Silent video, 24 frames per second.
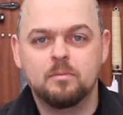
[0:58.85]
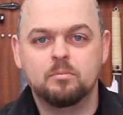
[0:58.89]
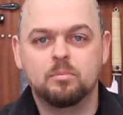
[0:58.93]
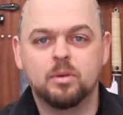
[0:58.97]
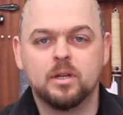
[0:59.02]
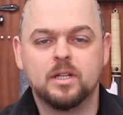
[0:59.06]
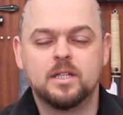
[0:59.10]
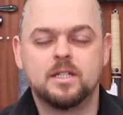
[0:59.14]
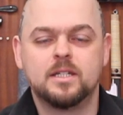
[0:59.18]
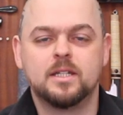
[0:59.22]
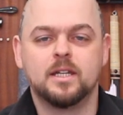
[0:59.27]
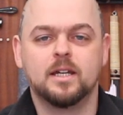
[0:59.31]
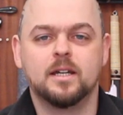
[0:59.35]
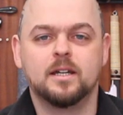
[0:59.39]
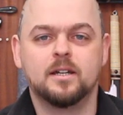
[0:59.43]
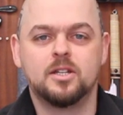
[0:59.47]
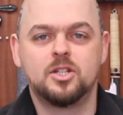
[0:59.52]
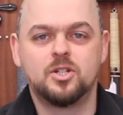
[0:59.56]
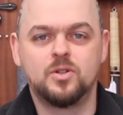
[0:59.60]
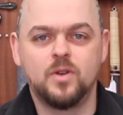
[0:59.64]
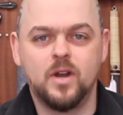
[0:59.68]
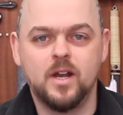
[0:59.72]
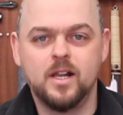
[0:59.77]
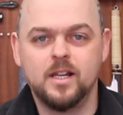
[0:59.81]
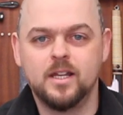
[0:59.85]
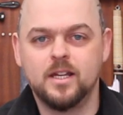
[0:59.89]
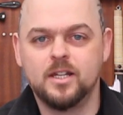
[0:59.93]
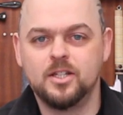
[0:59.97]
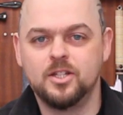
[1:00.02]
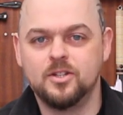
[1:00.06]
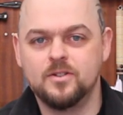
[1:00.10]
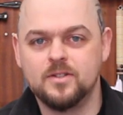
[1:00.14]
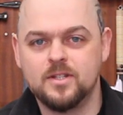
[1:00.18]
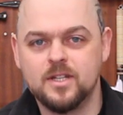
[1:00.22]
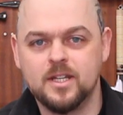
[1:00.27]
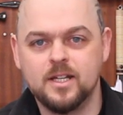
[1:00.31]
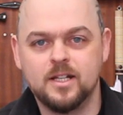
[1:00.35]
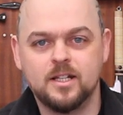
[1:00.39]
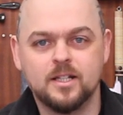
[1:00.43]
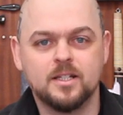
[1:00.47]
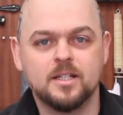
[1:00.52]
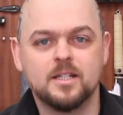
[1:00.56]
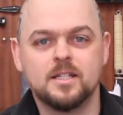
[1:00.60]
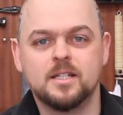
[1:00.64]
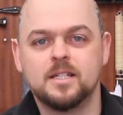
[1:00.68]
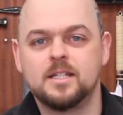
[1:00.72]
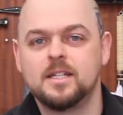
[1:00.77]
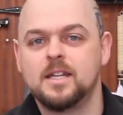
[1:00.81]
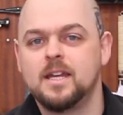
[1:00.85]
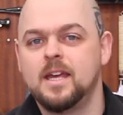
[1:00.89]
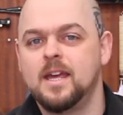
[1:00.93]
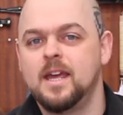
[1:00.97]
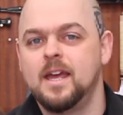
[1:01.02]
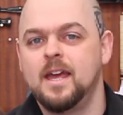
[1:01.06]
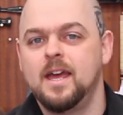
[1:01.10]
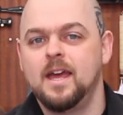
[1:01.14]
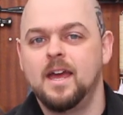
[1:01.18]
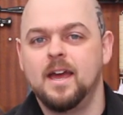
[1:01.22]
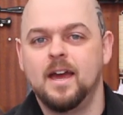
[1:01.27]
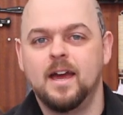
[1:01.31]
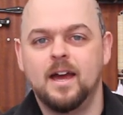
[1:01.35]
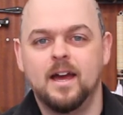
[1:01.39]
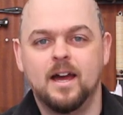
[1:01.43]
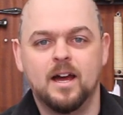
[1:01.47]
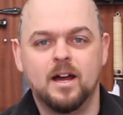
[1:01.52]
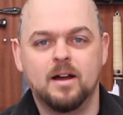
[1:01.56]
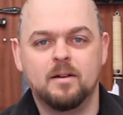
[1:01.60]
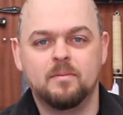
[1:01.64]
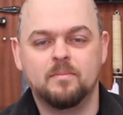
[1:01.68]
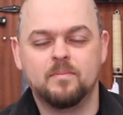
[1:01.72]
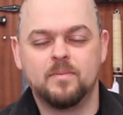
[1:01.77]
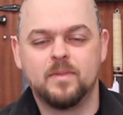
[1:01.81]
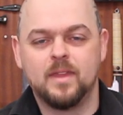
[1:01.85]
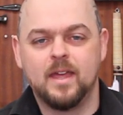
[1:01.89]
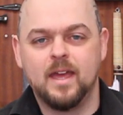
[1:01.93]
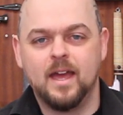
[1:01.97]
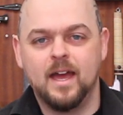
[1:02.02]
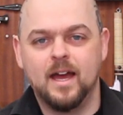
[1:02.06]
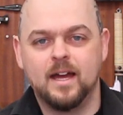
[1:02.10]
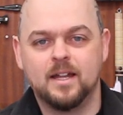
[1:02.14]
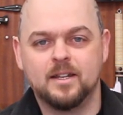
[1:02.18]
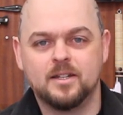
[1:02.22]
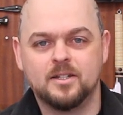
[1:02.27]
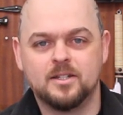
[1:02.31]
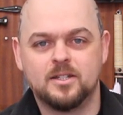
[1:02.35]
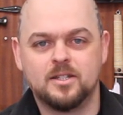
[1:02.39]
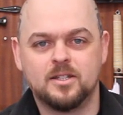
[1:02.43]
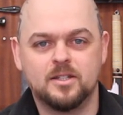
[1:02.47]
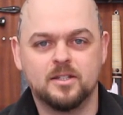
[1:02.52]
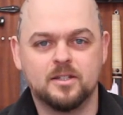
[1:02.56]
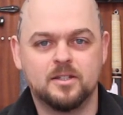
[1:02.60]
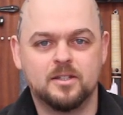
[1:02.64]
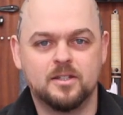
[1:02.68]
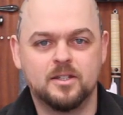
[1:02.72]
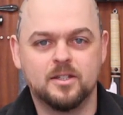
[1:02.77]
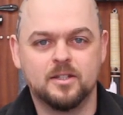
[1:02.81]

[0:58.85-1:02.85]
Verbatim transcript: But uh, Australia, New Zealand, um, and the...